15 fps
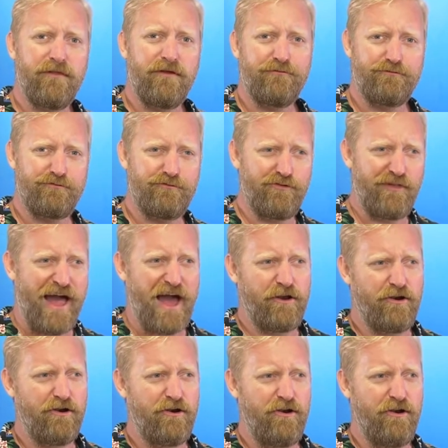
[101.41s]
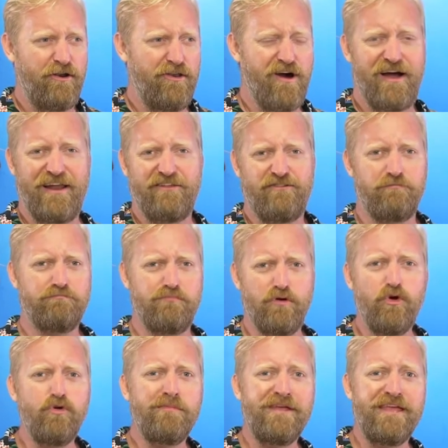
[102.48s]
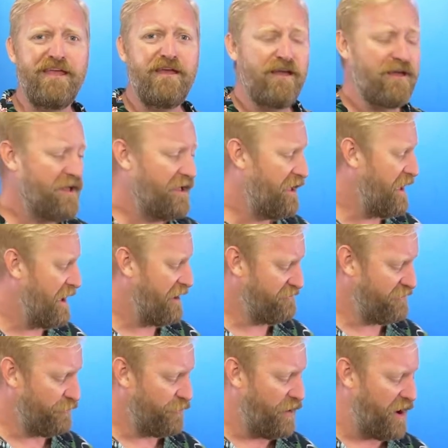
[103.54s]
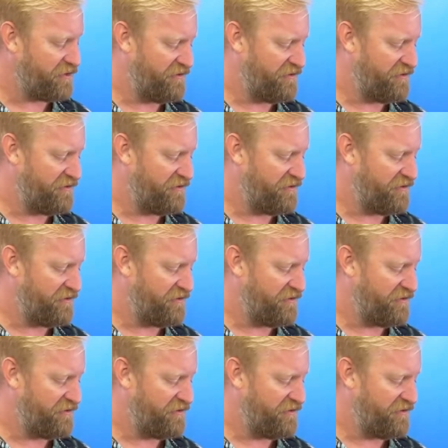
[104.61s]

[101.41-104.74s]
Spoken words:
flatter, not as boomy as the rock